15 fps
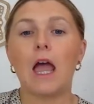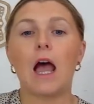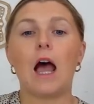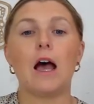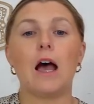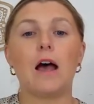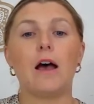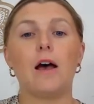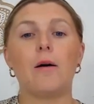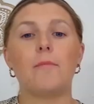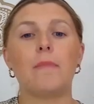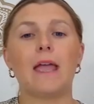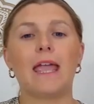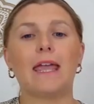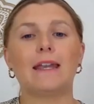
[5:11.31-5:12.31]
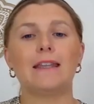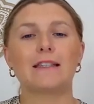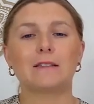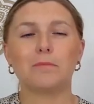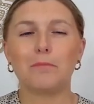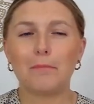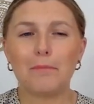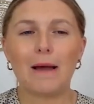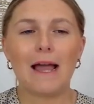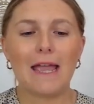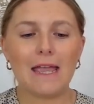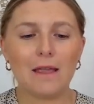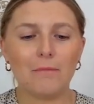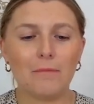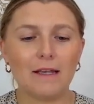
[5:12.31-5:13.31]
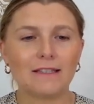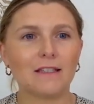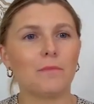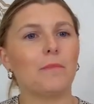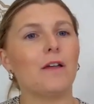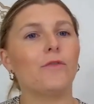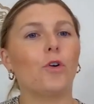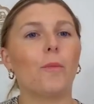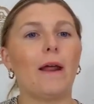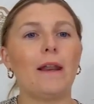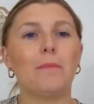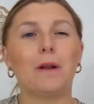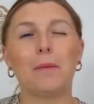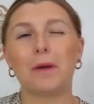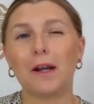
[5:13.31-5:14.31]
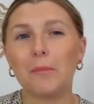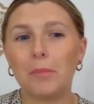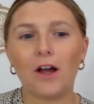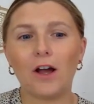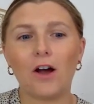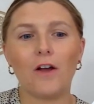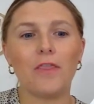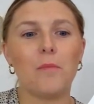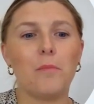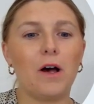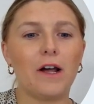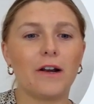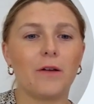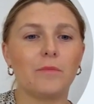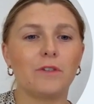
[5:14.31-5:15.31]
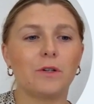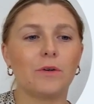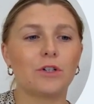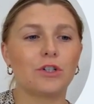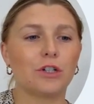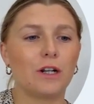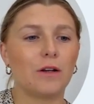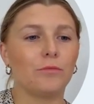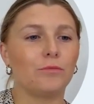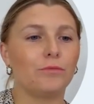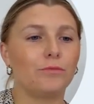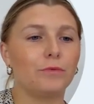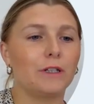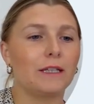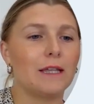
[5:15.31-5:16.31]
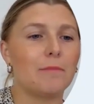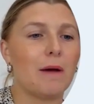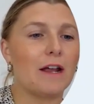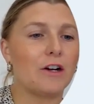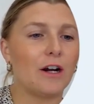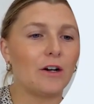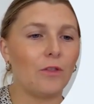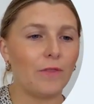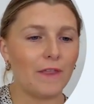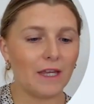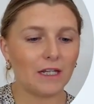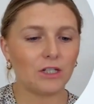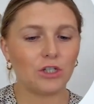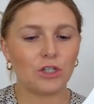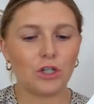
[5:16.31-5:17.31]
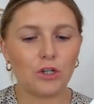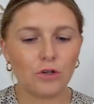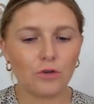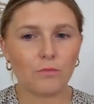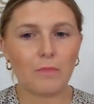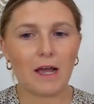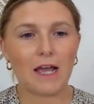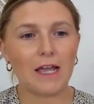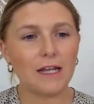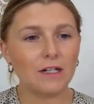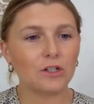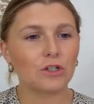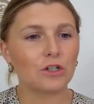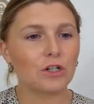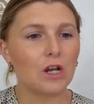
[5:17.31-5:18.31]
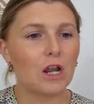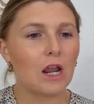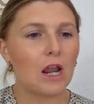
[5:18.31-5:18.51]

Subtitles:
And this might mess up my formatting, but I'm going to put it on the bottom, so it shouldn't really matter, I don't think, too much.